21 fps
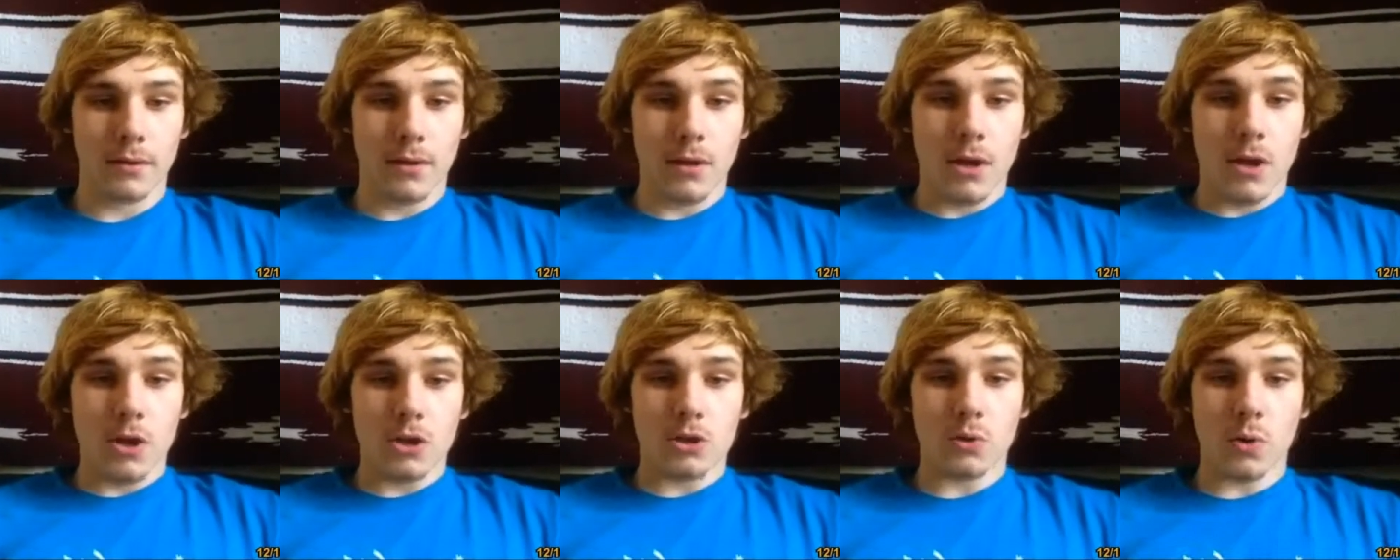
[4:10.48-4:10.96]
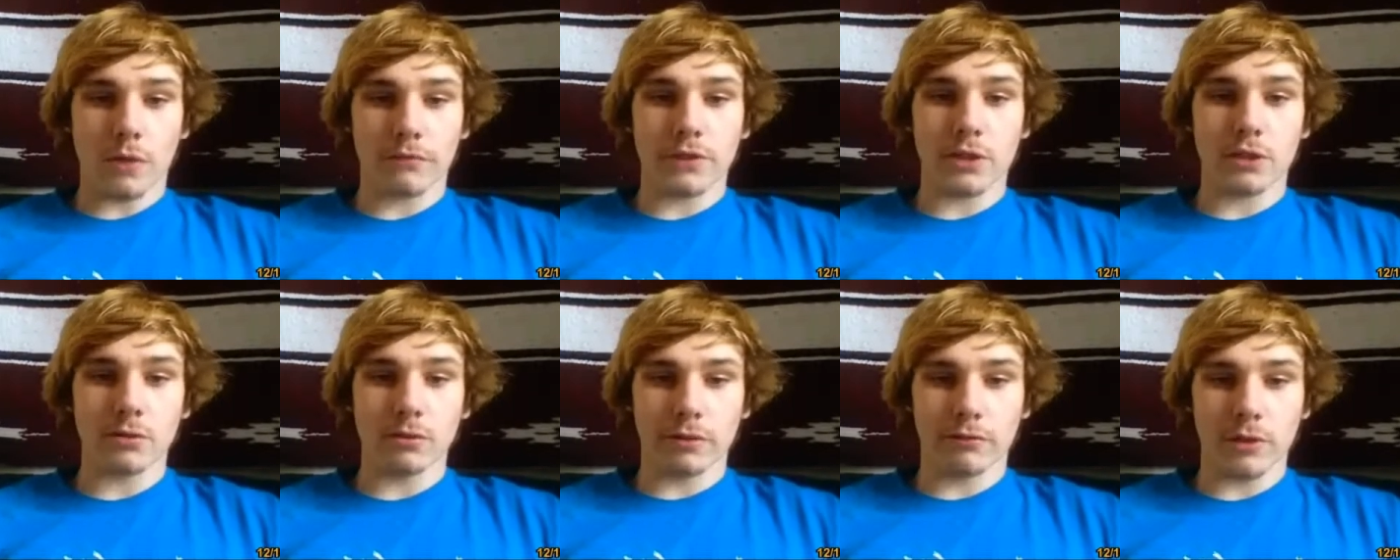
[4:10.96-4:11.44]
So if the
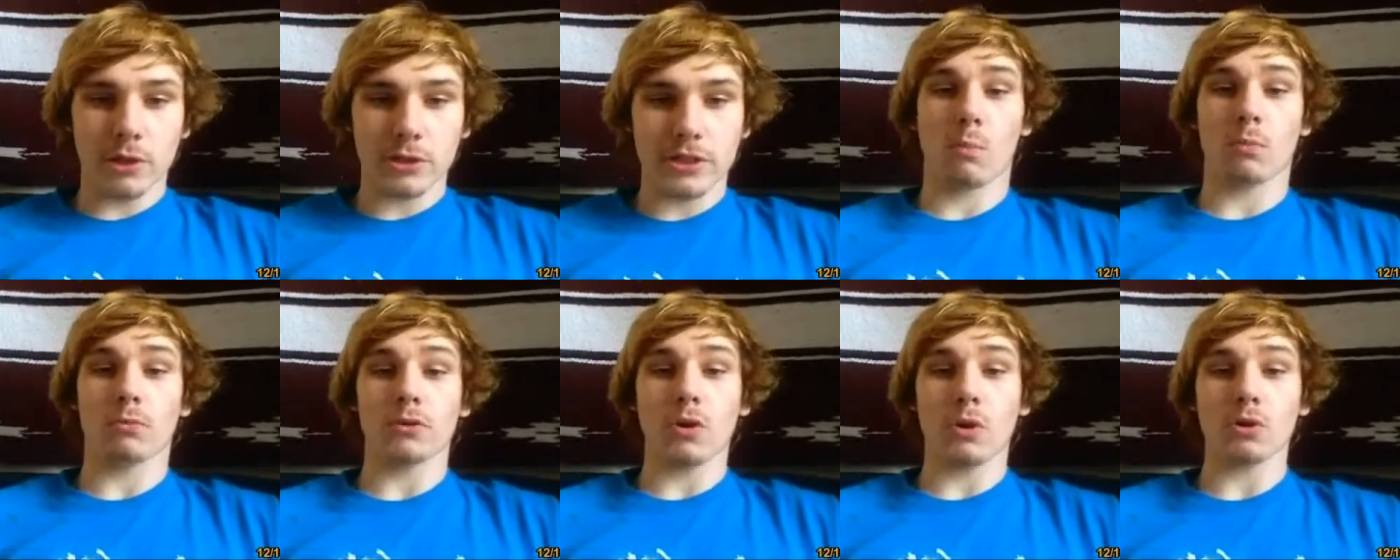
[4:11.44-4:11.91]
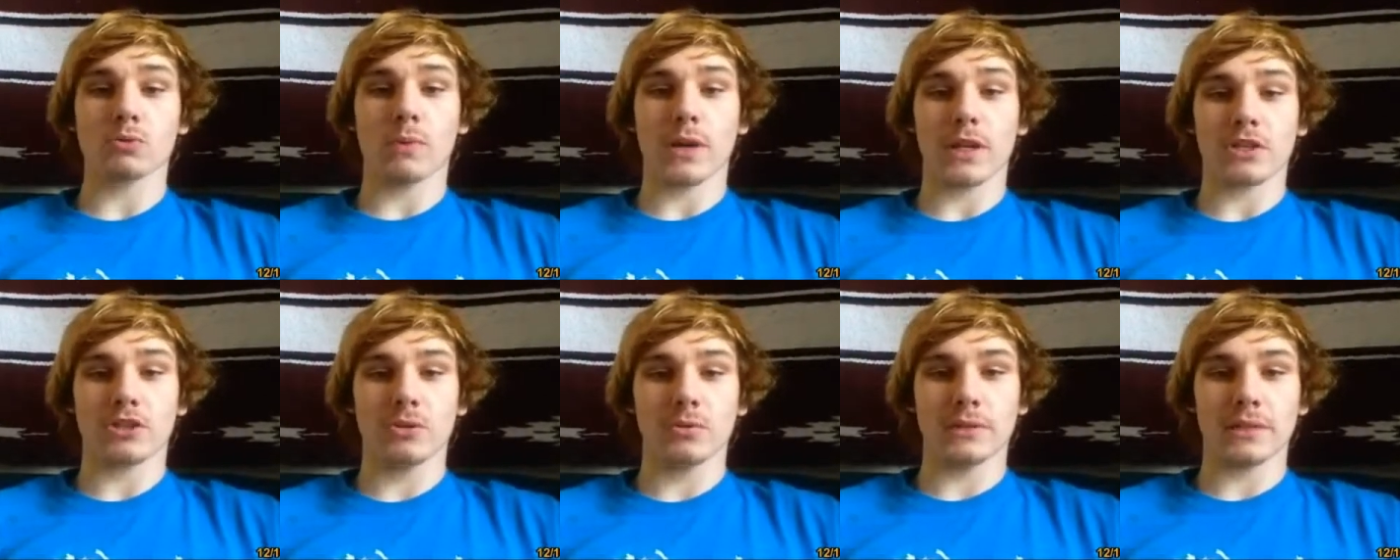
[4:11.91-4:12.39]
university knows what
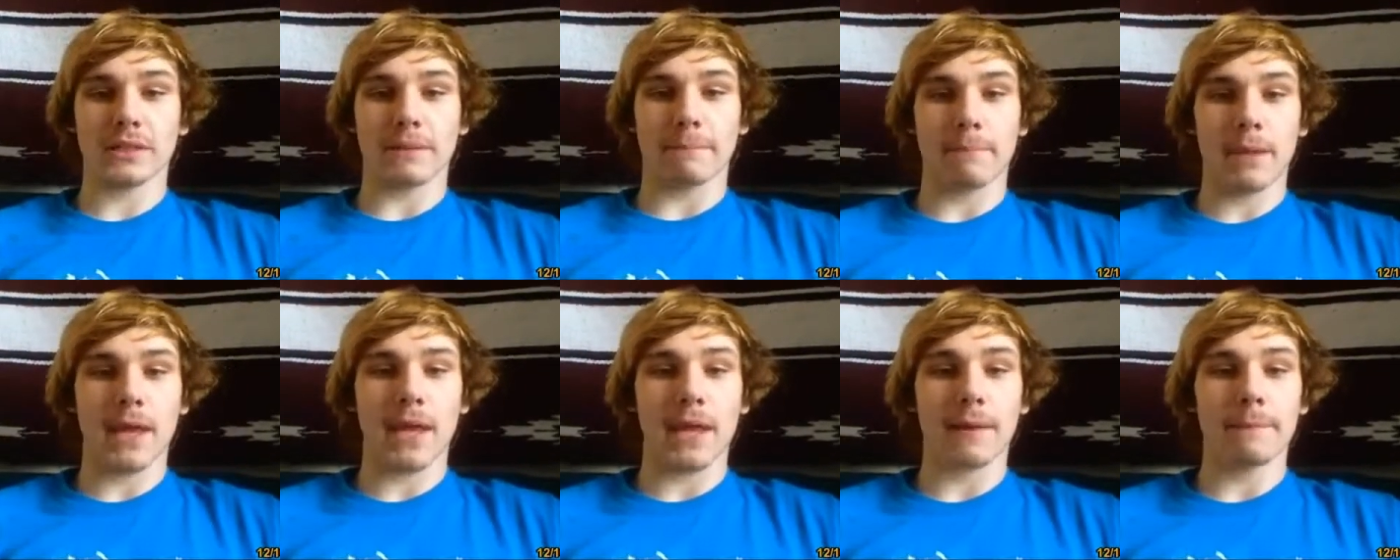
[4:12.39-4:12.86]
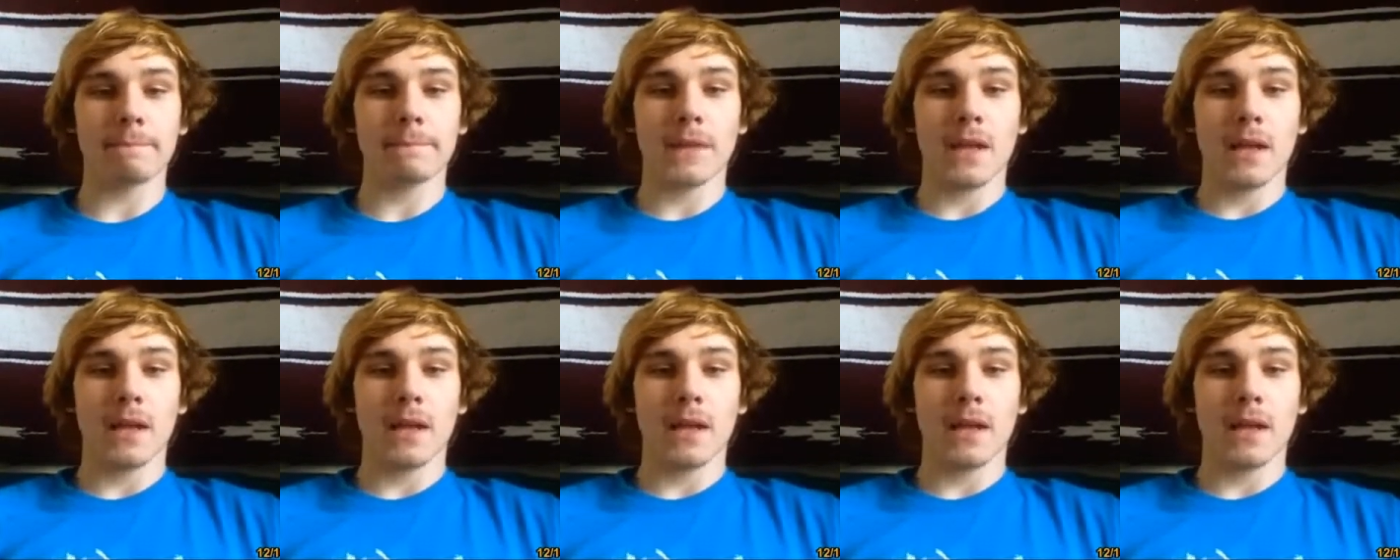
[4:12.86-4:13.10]
a student can pay,